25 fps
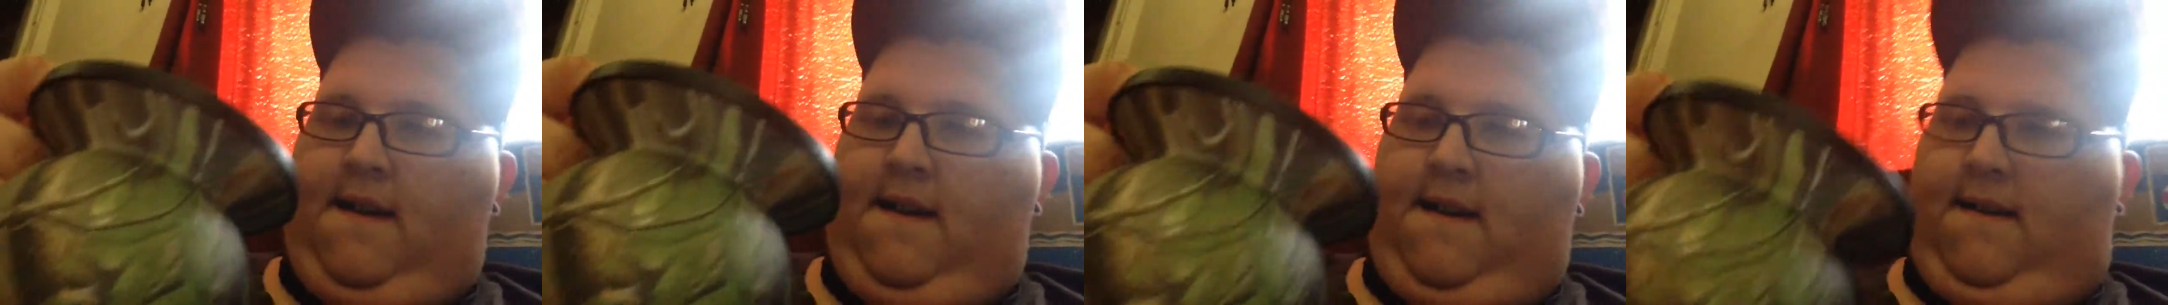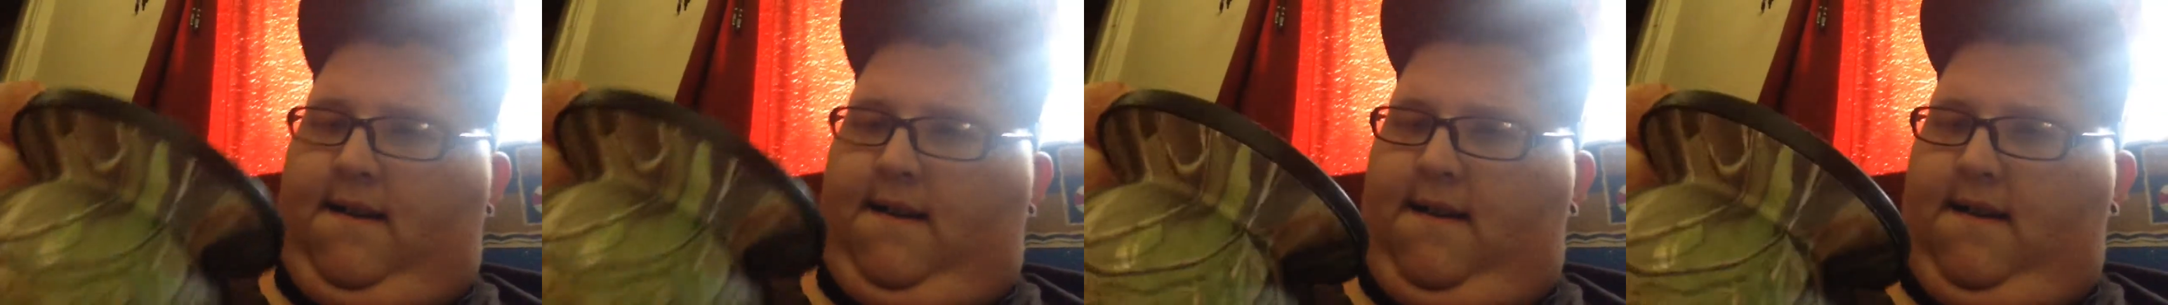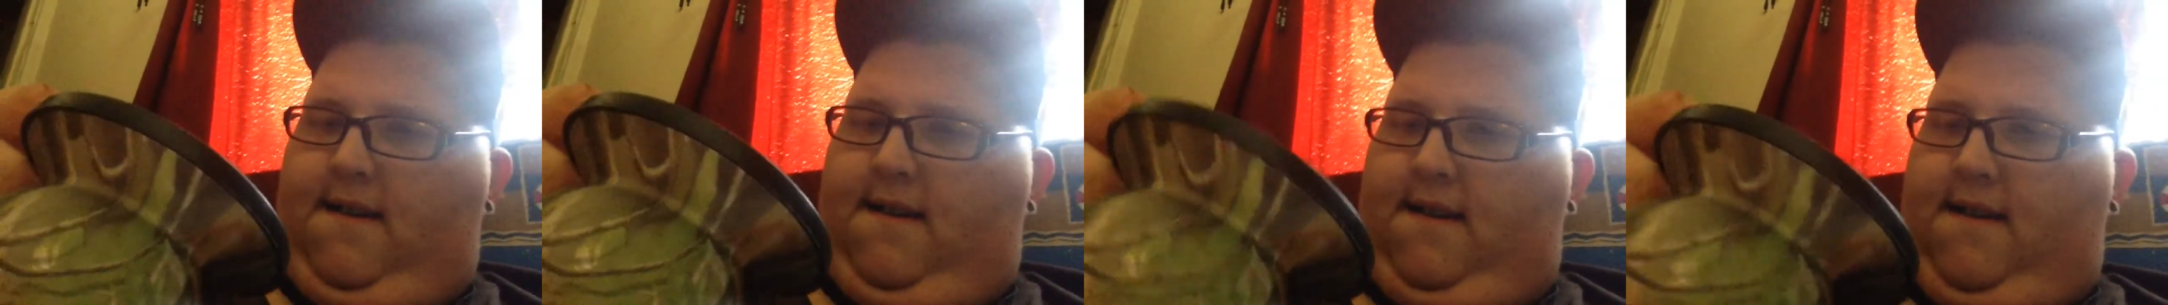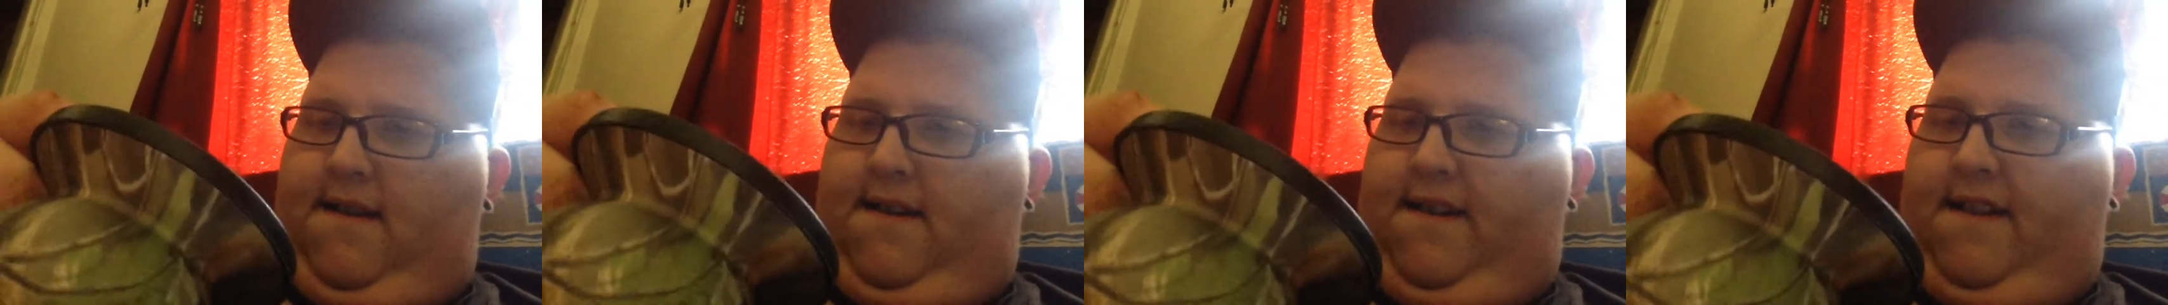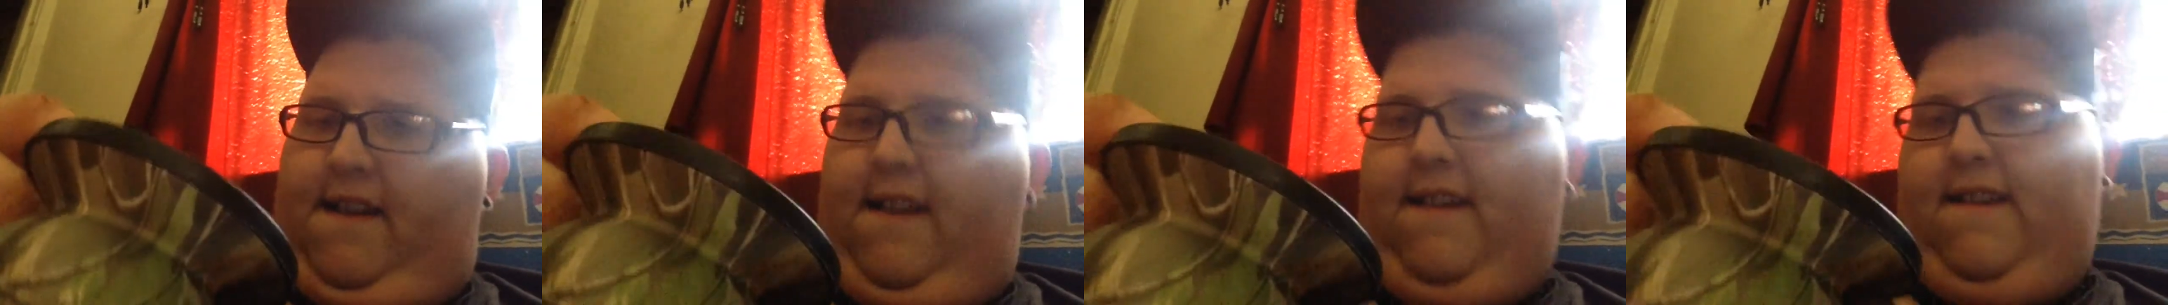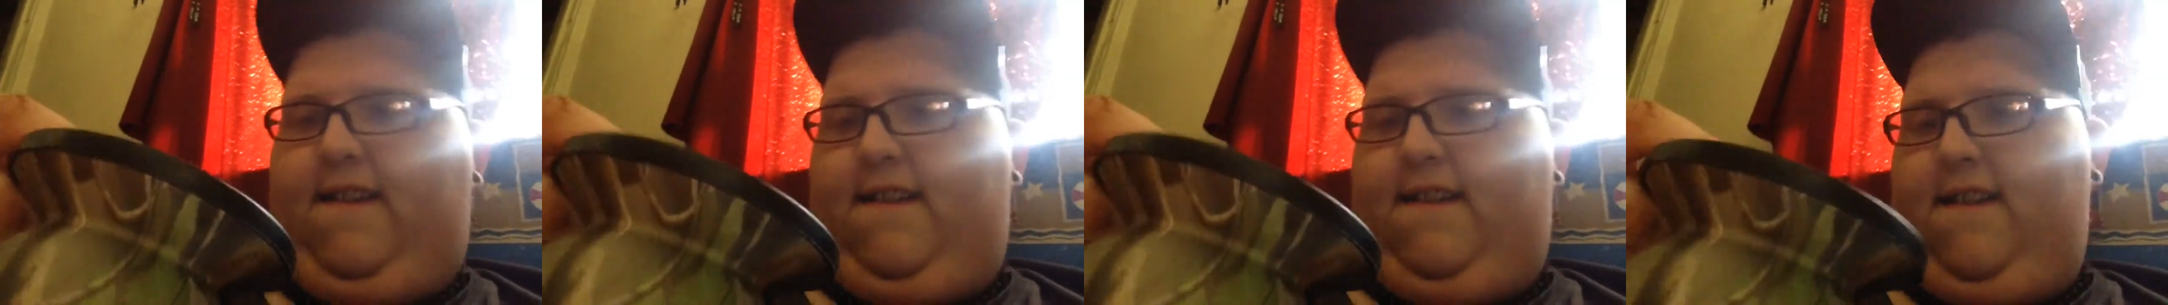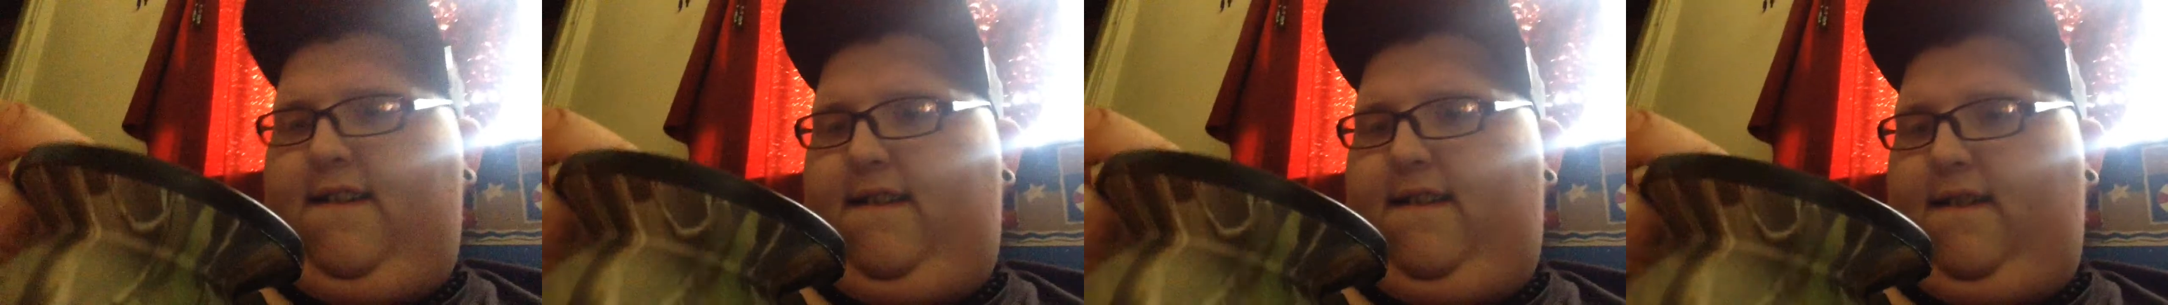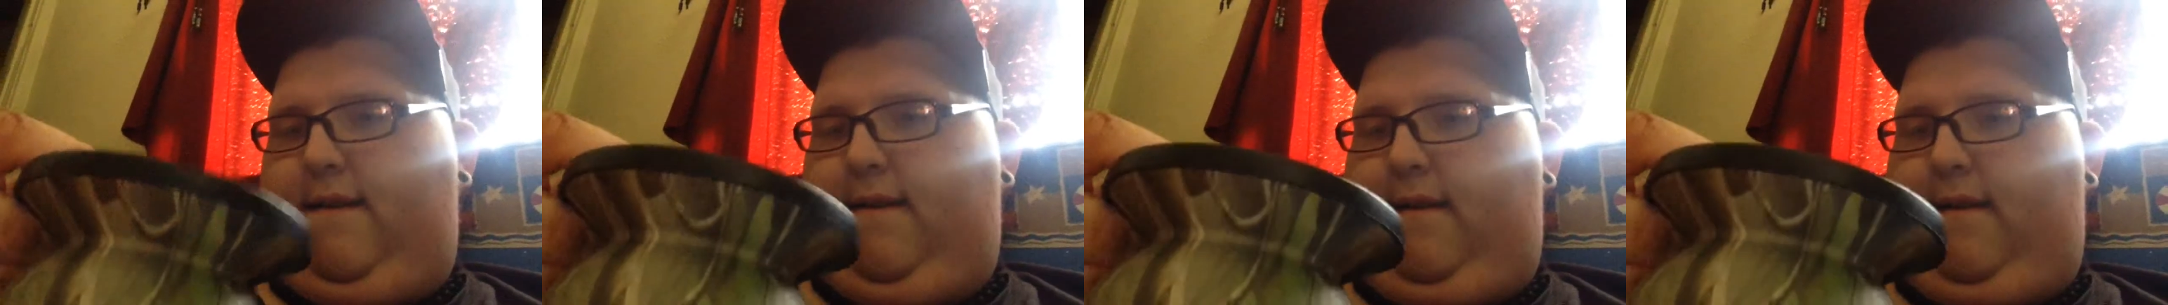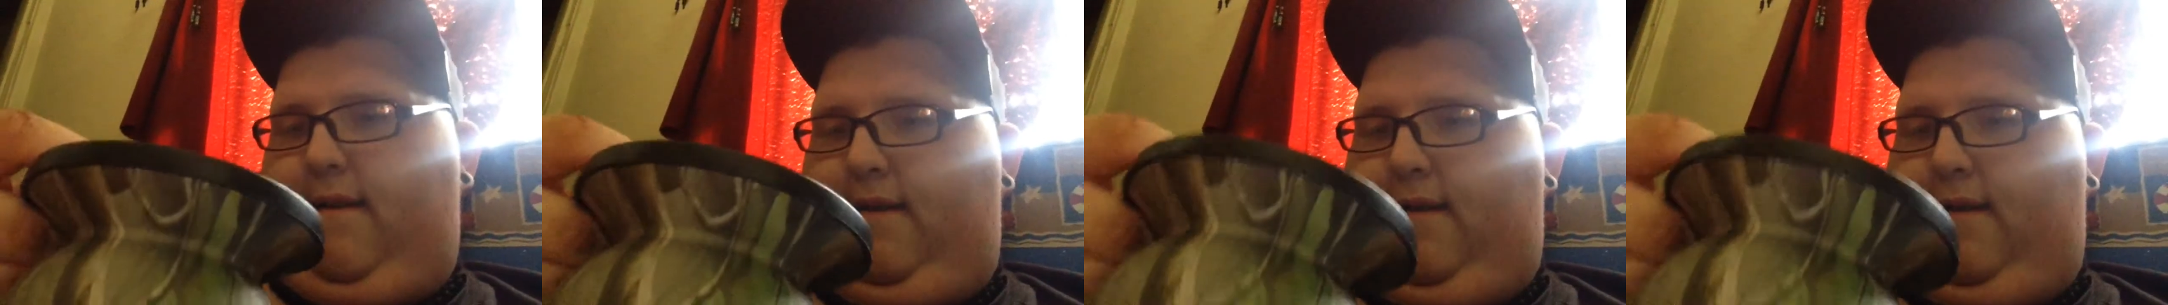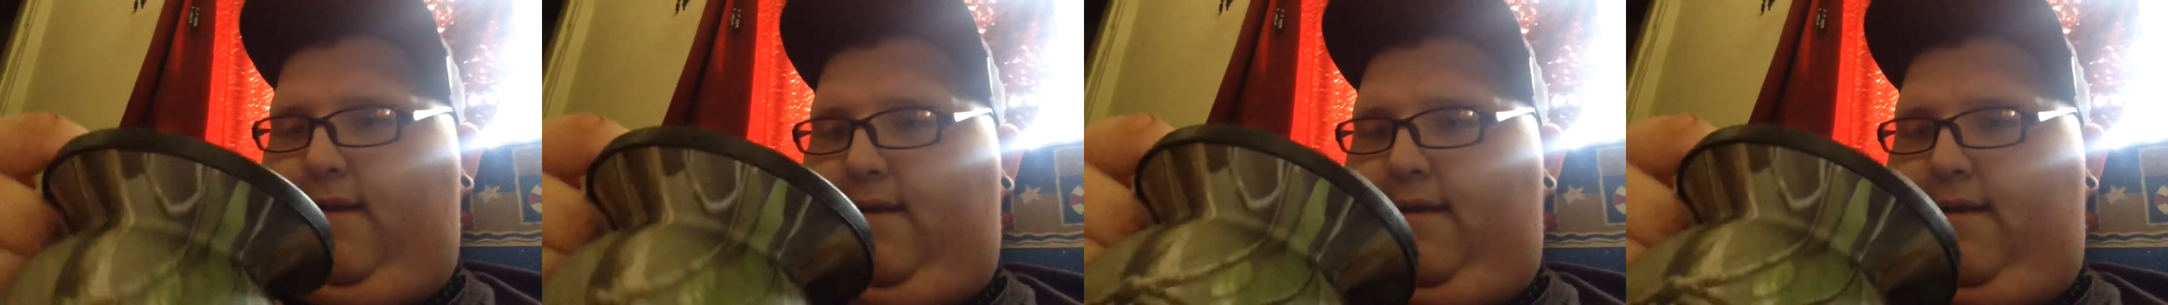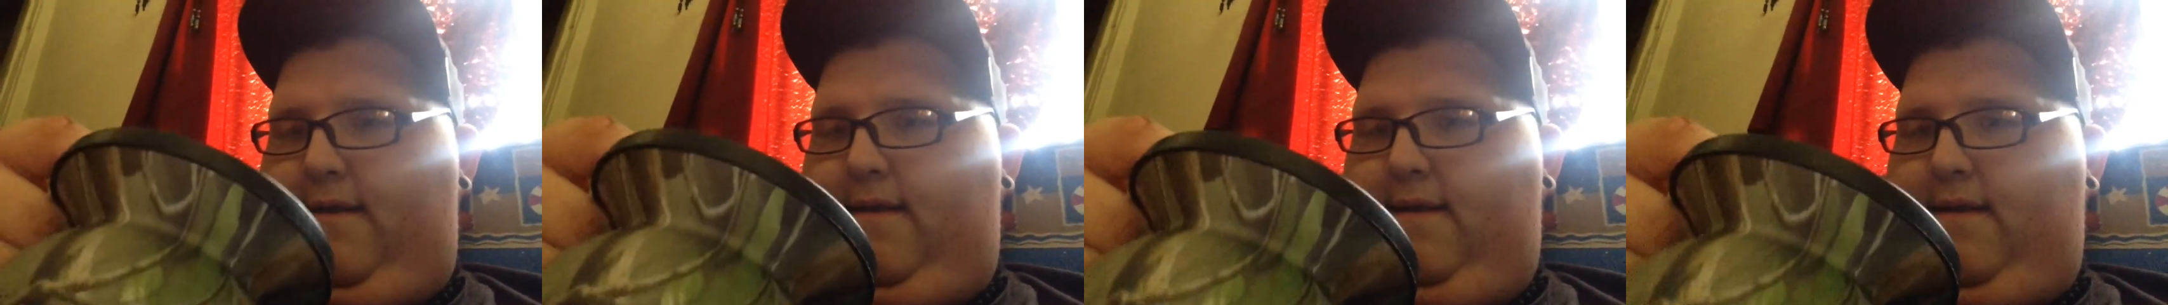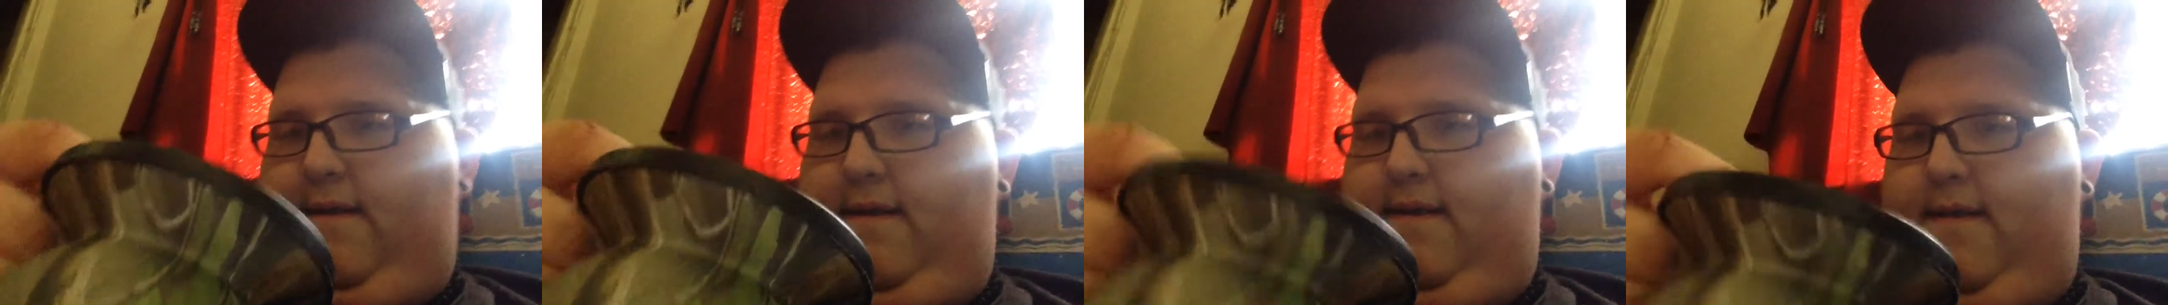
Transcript: or her, since there's a hole.